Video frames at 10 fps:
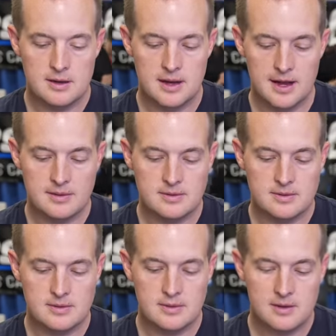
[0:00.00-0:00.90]
Yeah. We'll
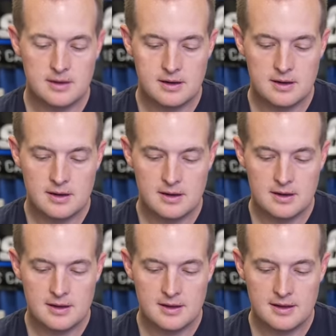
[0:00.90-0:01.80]
give you sleeve for that
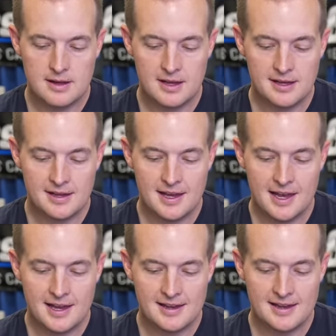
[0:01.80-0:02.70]
one. You